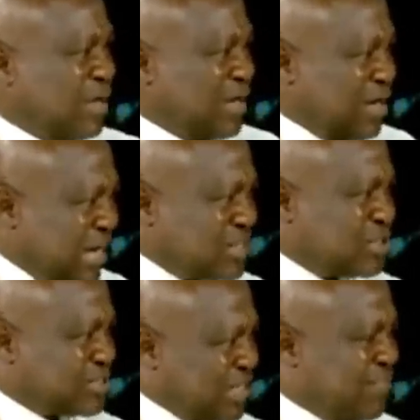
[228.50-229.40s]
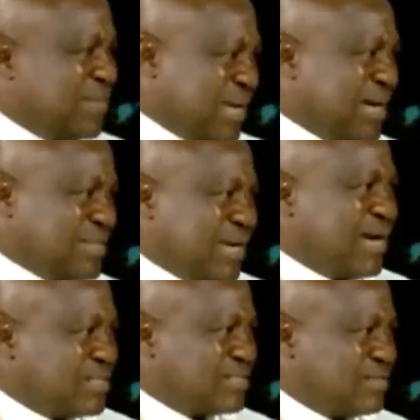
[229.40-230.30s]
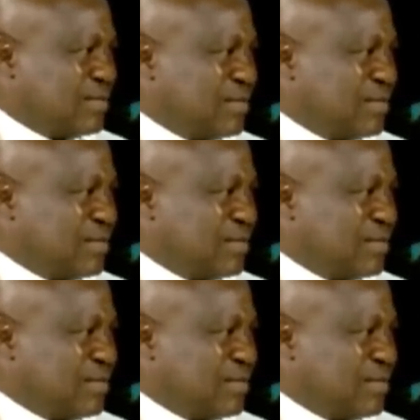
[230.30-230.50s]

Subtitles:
Let us leave it at that.